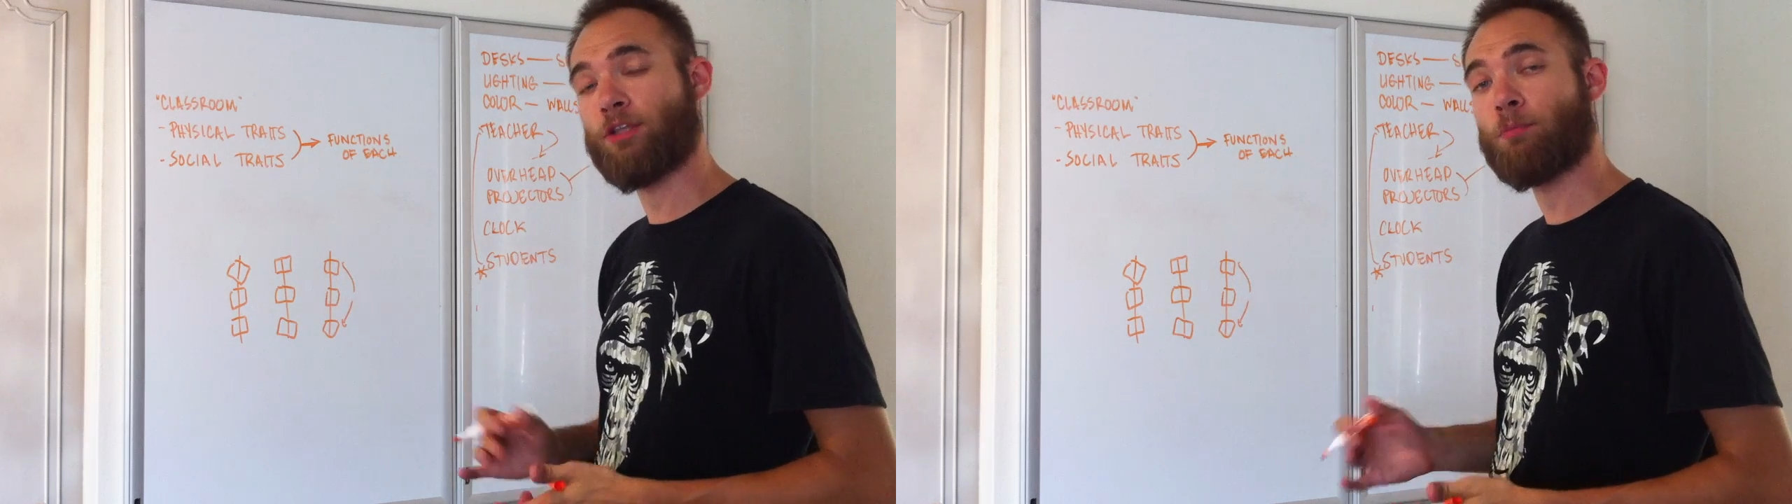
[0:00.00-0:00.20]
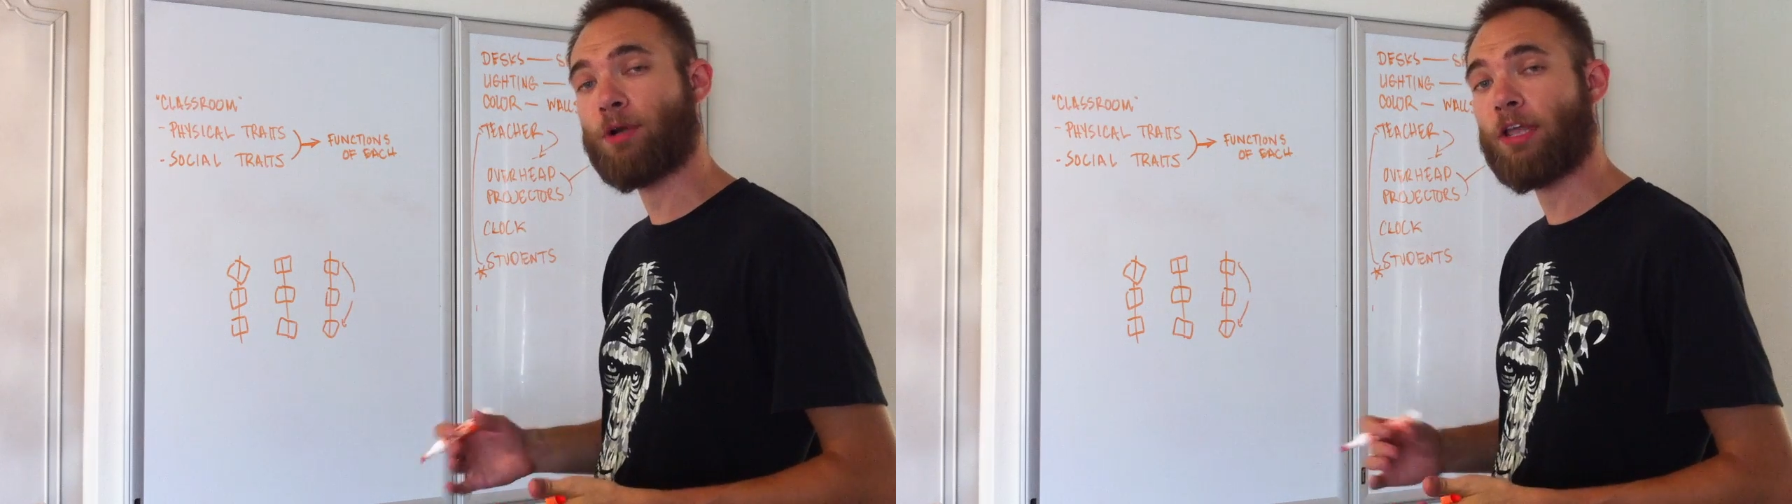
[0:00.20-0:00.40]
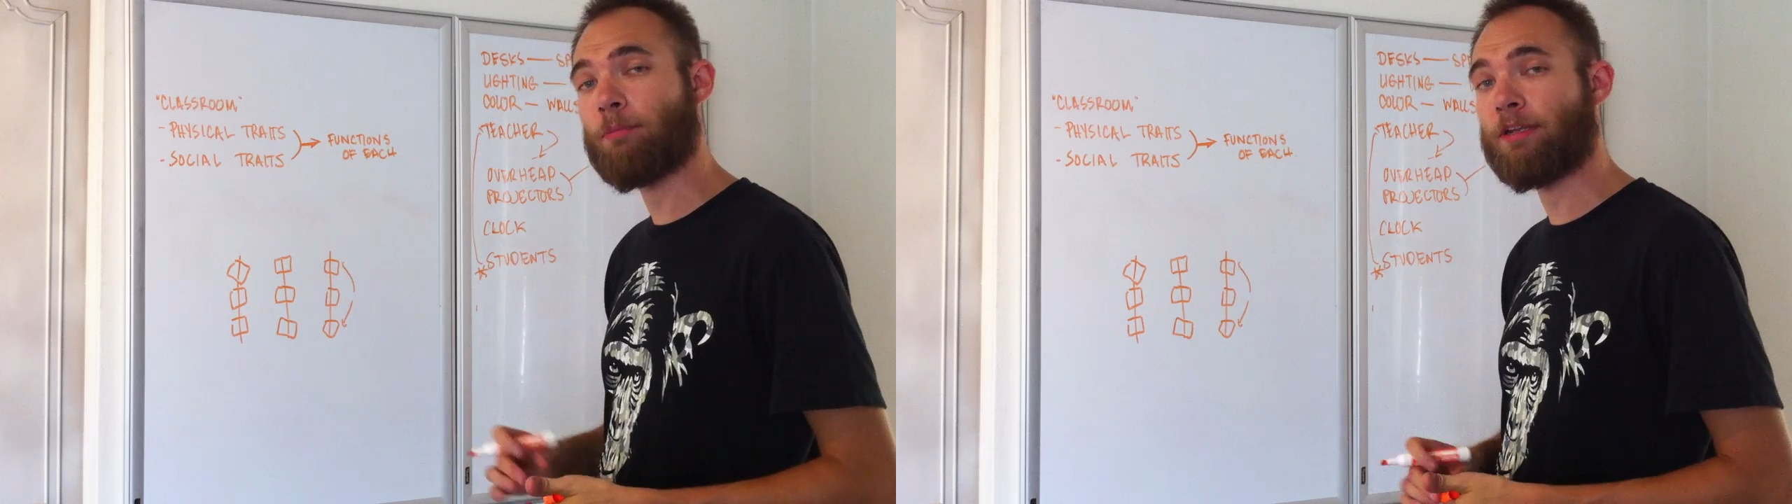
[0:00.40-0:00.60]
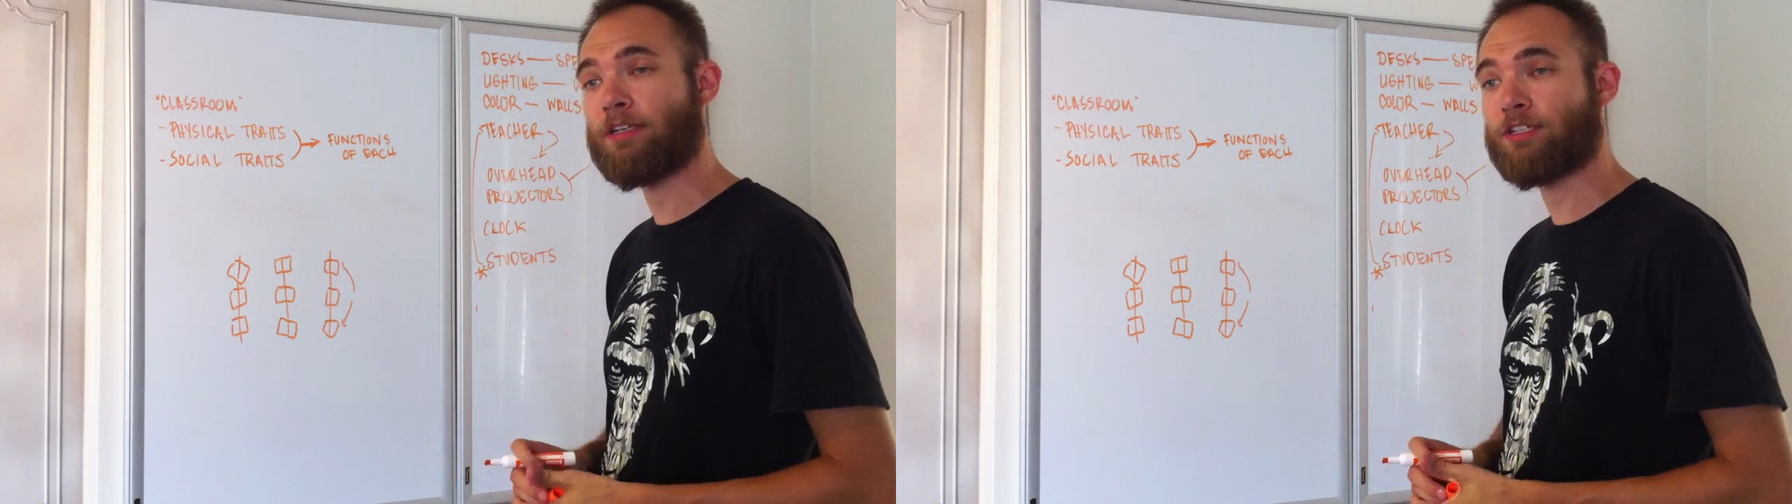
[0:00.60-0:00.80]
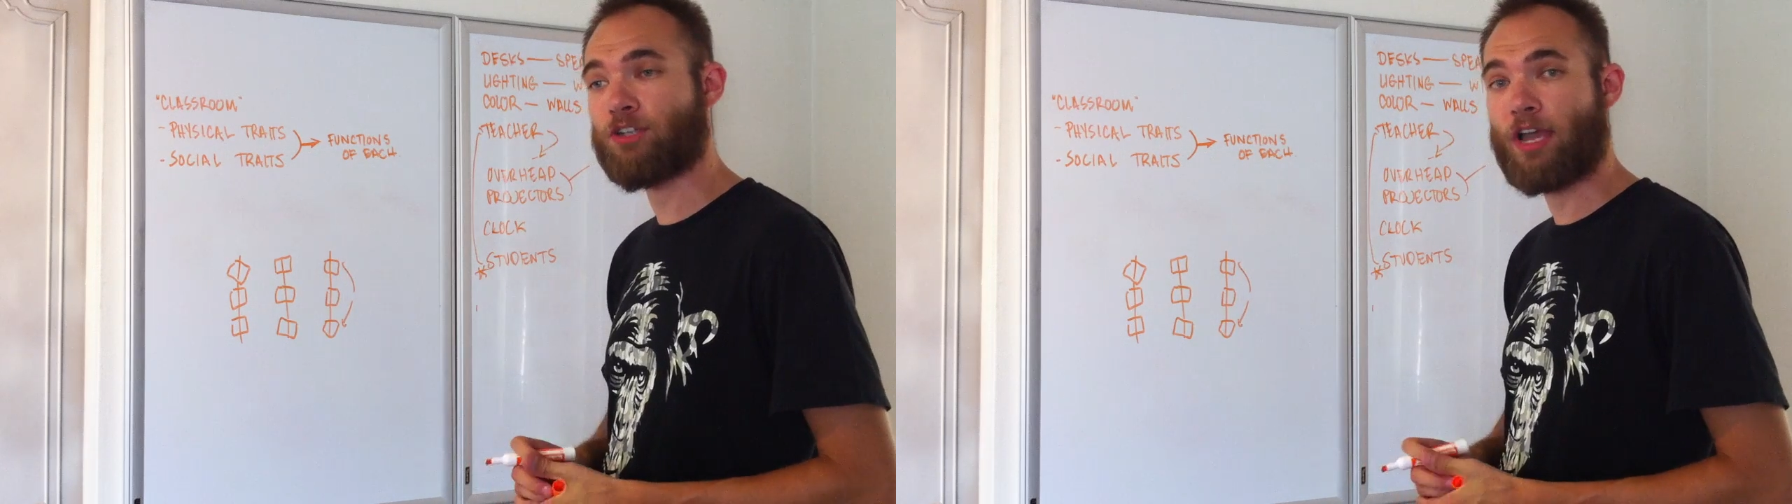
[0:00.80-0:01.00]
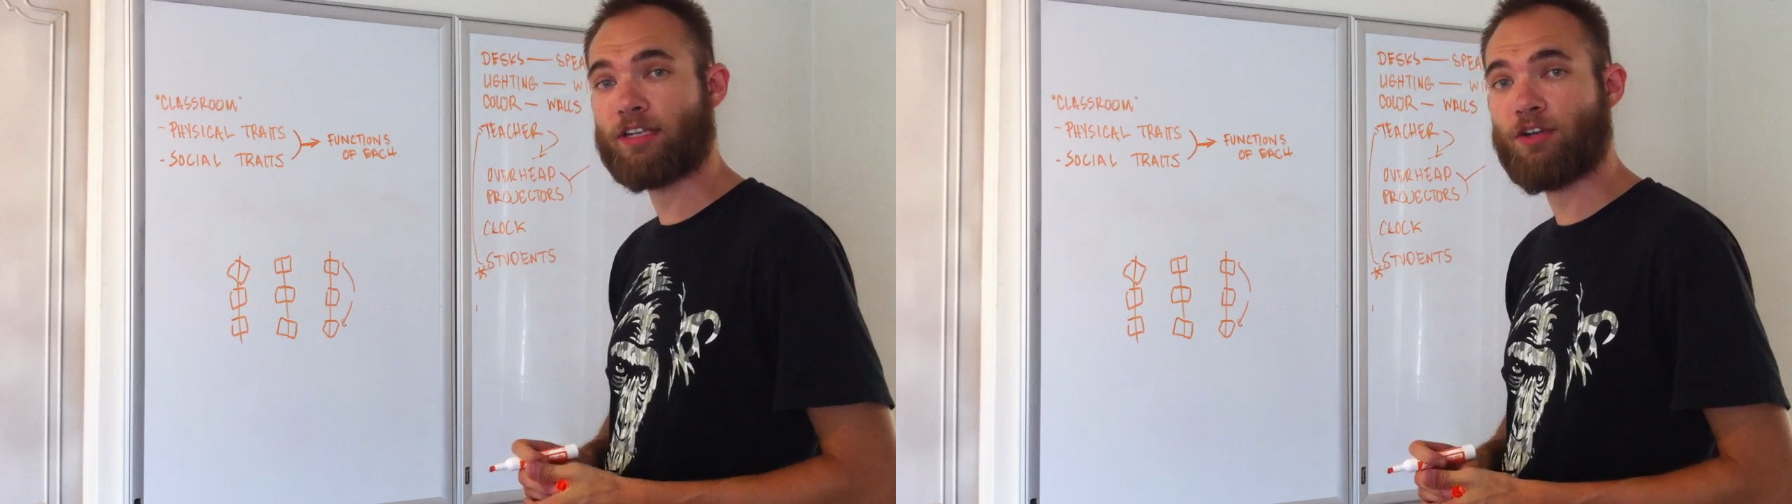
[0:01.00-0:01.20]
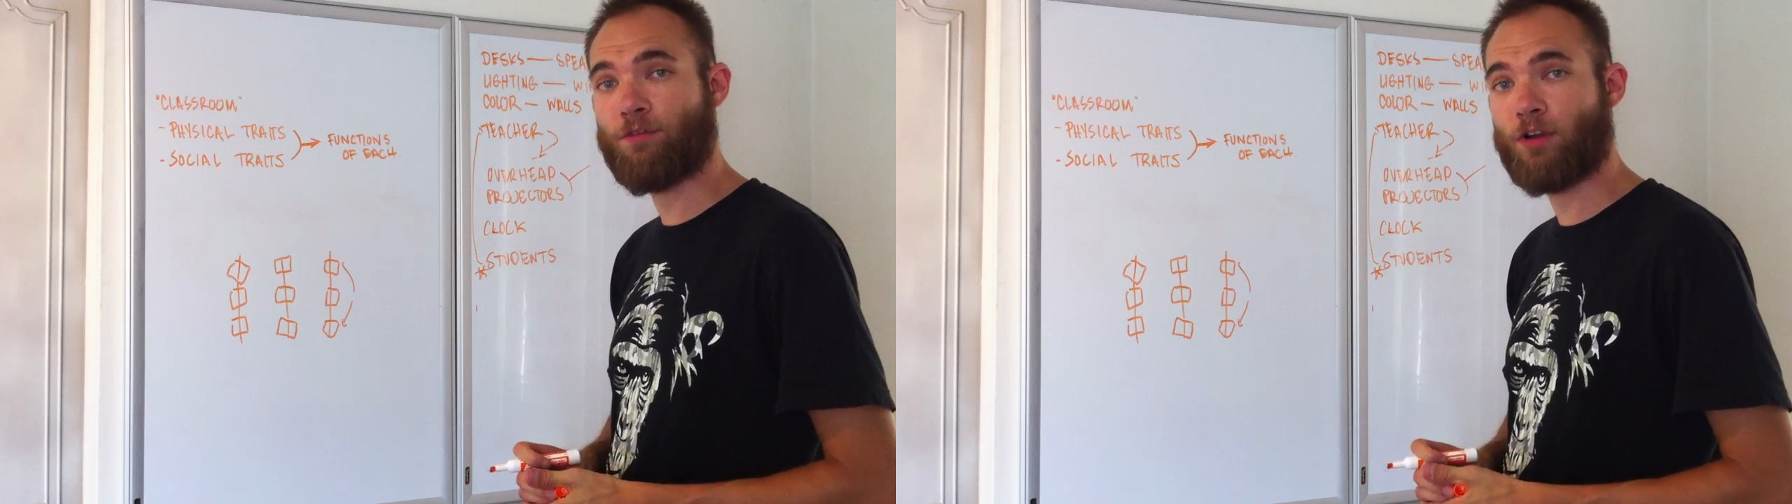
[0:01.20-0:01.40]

they'll probably be distracted